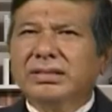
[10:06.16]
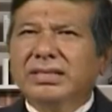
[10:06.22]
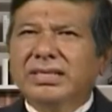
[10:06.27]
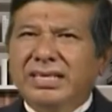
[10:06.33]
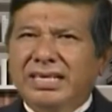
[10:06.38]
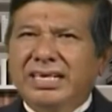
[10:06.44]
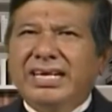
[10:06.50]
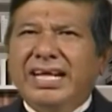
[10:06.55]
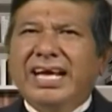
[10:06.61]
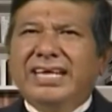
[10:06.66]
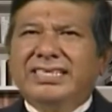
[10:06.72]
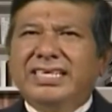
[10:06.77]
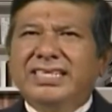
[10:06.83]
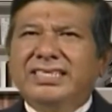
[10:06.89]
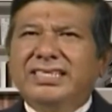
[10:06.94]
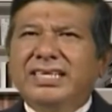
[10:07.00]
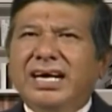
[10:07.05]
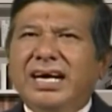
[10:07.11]
Next
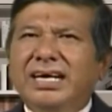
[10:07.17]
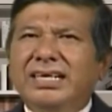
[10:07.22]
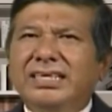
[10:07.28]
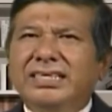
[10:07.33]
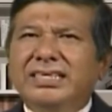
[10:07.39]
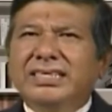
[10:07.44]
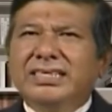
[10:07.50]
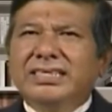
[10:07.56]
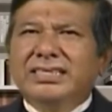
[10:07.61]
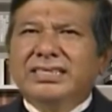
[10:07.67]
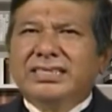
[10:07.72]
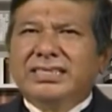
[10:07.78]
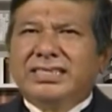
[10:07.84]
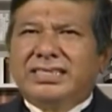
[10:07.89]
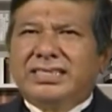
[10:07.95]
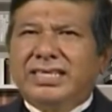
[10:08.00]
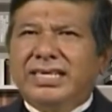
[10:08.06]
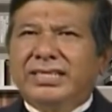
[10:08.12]
is the
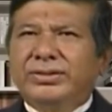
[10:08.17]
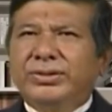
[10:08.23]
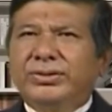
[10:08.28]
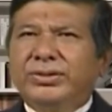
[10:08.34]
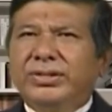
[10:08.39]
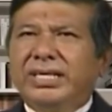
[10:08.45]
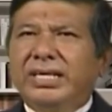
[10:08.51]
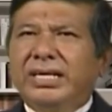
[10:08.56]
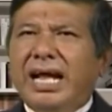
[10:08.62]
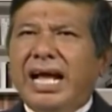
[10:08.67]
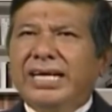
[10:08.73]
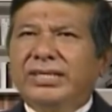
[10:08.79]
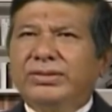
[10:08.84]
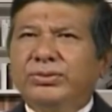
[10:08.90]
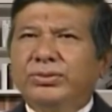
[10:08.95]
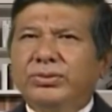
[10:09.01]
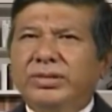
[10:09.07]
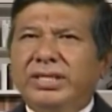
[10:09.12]
statutory right
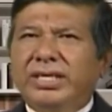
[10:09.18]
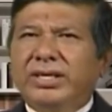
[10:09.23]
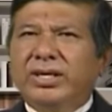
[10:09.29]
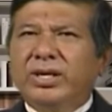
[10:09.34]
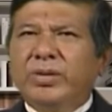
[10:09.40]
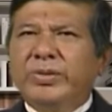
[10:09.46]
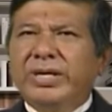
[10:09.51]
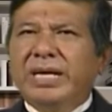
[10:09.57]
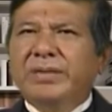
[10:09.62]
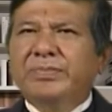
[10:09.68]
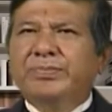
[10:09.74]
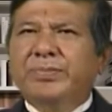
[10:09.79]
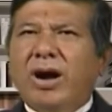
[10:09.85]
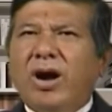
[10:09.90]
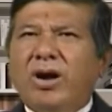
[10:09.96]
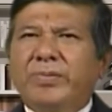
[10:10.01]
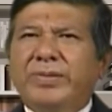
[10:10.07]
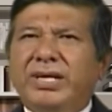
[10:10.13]
to economic
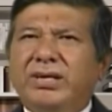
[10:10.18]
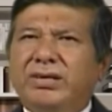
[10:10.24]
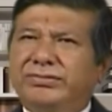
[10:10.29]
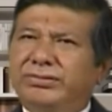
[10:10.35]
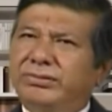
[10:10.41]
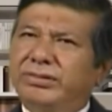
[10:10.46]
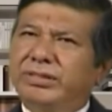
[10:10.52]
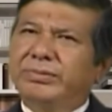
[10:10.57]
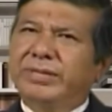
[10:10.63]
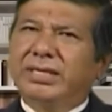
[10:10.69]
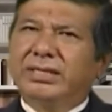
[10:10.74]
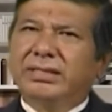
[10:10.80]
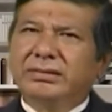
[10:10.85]
empowerment of women.